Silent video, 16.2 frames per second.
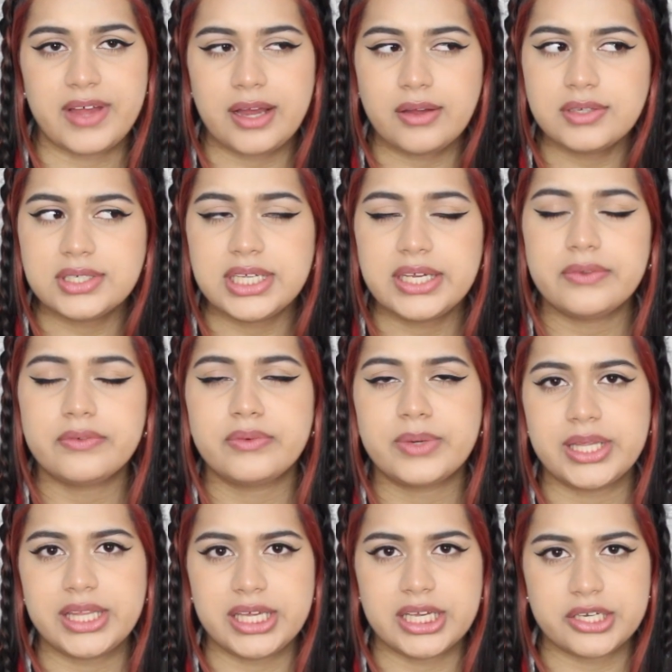found it
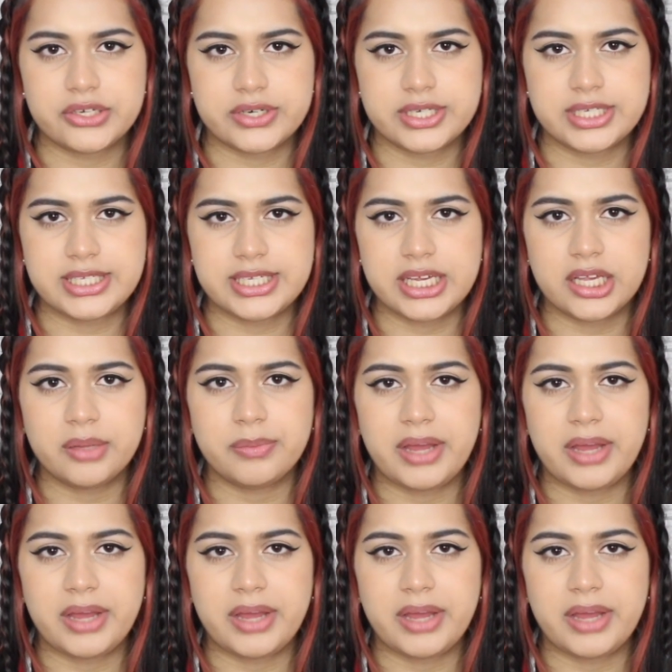really interesting,